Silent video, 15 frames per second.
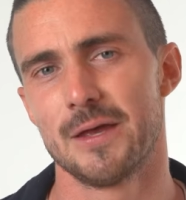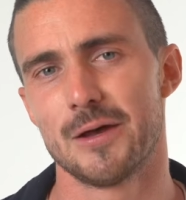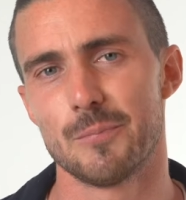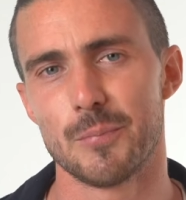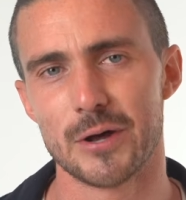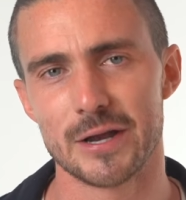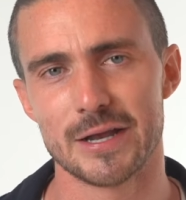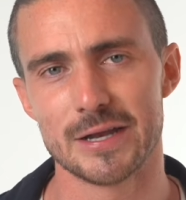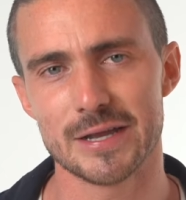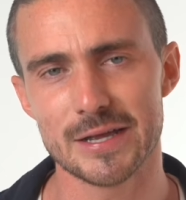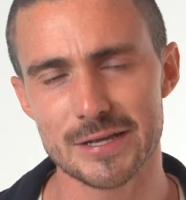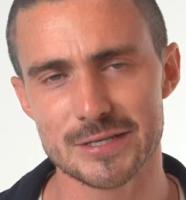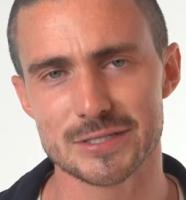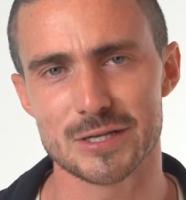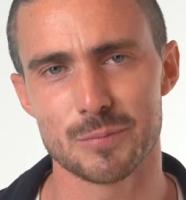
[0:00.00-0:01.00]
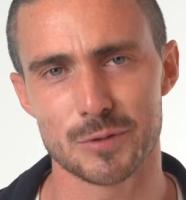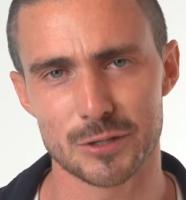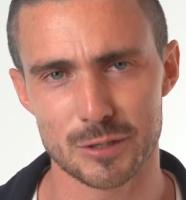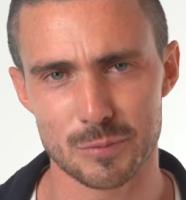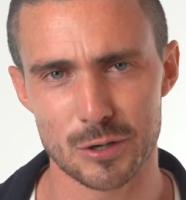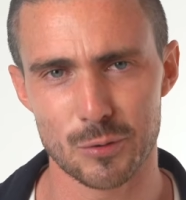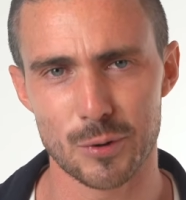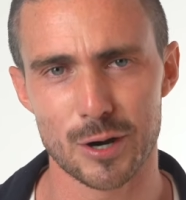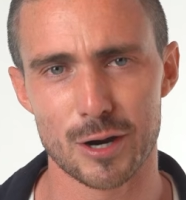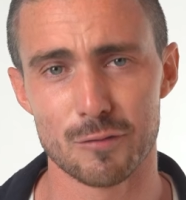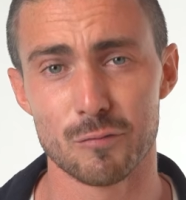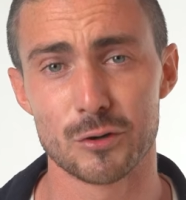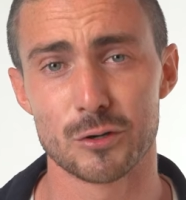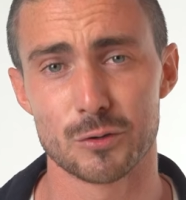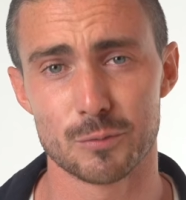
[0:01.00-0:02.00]
but it is something to be aware of
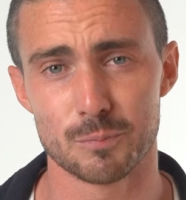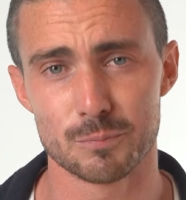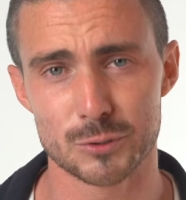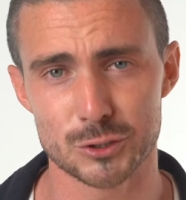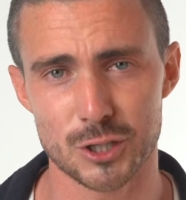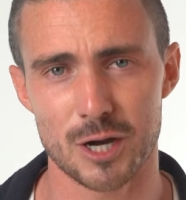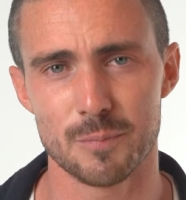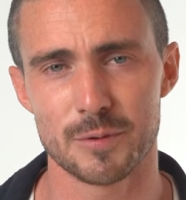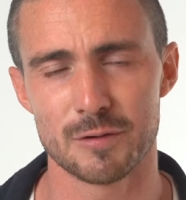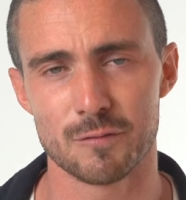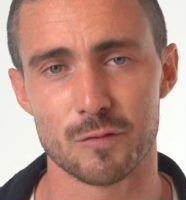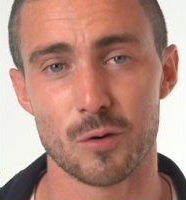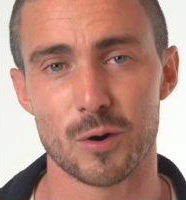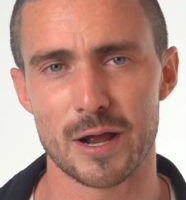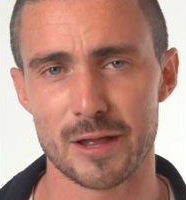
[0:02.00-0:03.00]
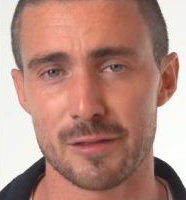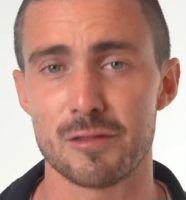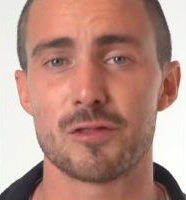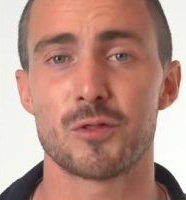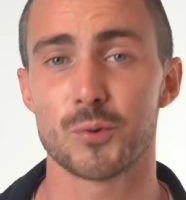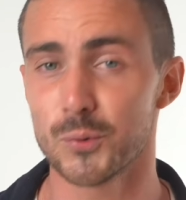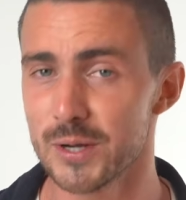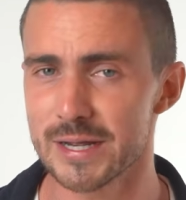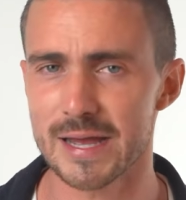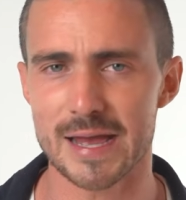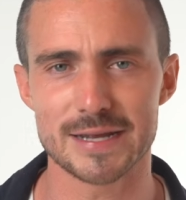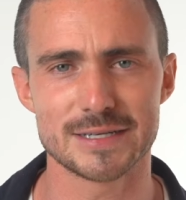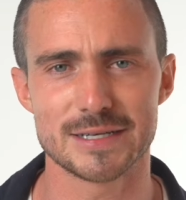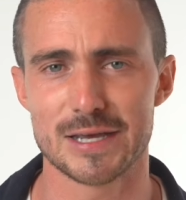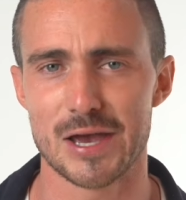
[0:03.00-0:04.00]
when you're shopping for a 3
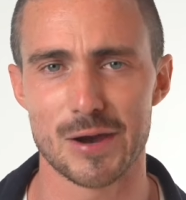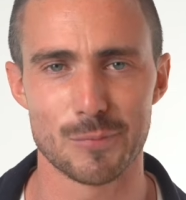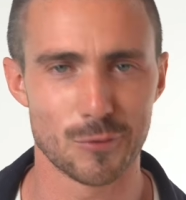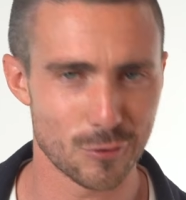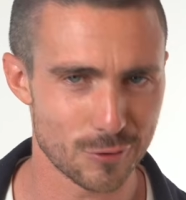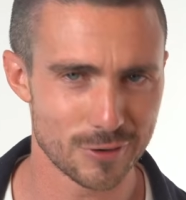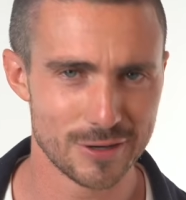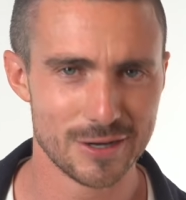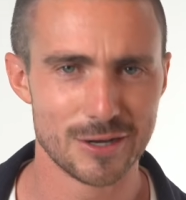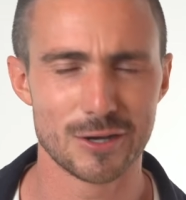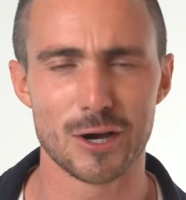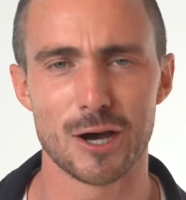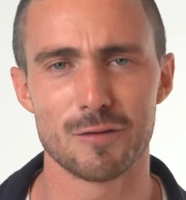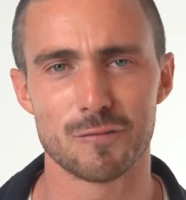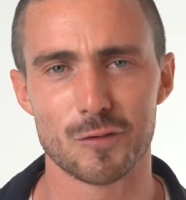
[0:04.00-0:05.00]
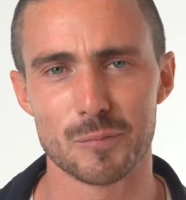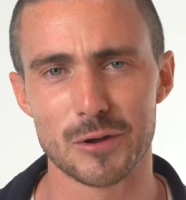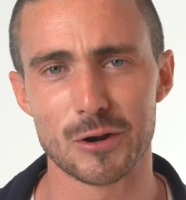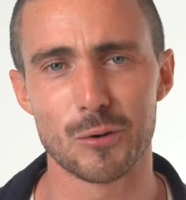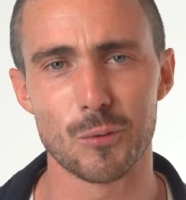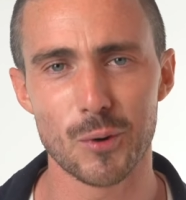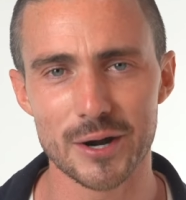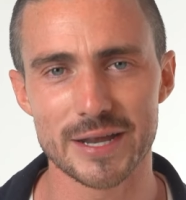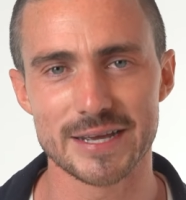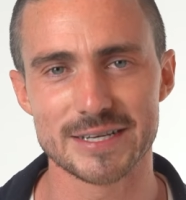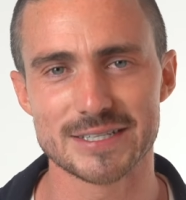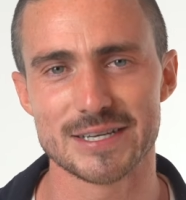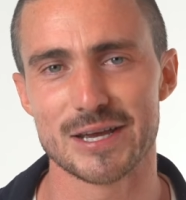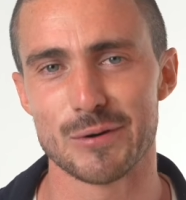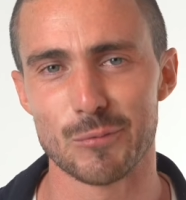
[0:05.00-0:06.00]
ATM or, God forbid, a 1
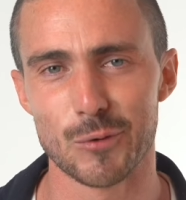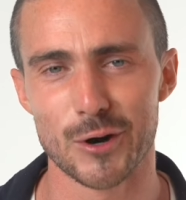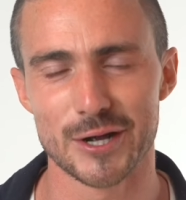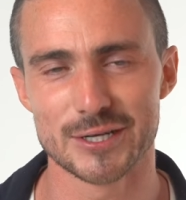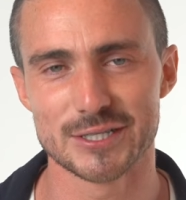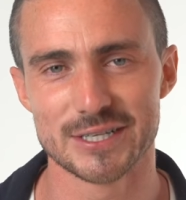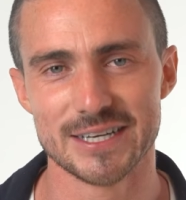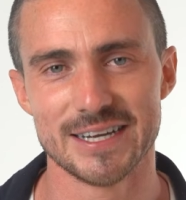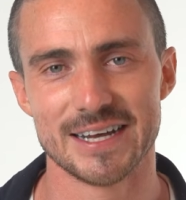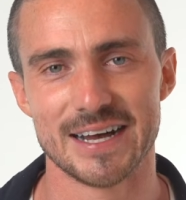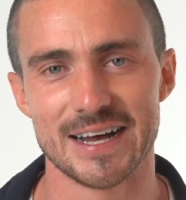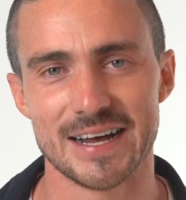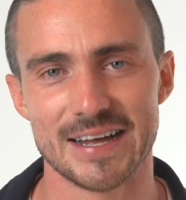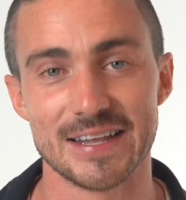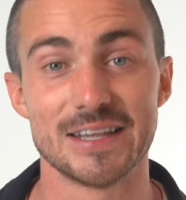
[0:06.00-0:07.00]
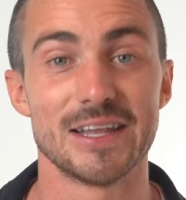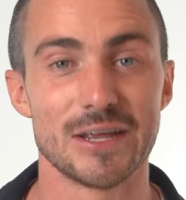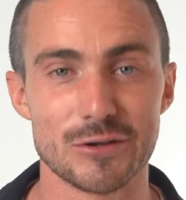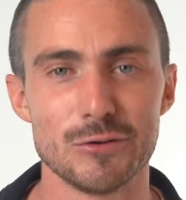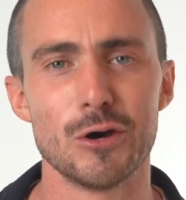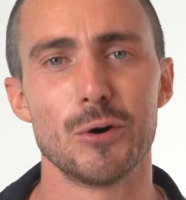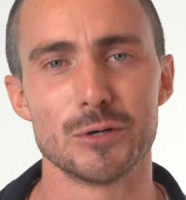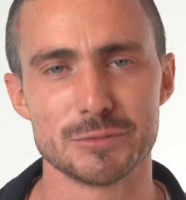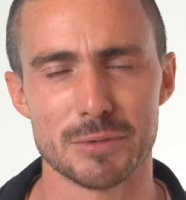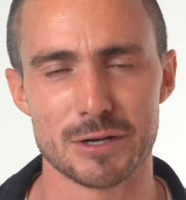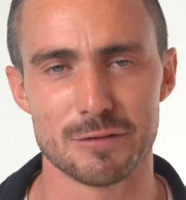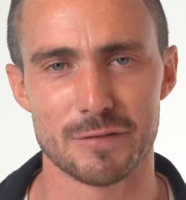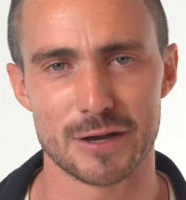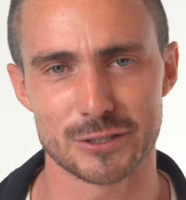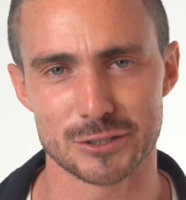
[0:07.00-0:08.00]
ATM watch that is
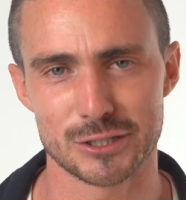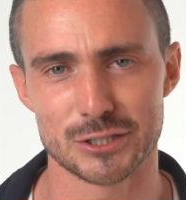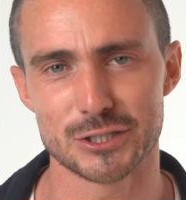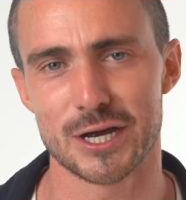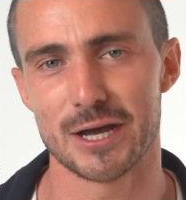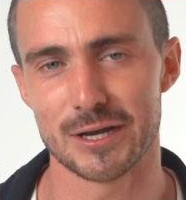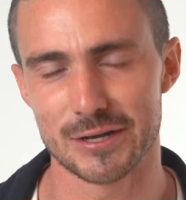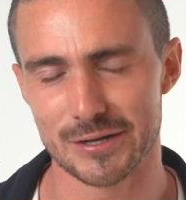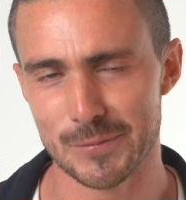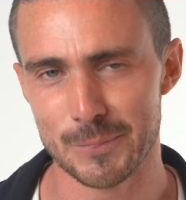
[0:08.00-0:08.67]
manufactured in China.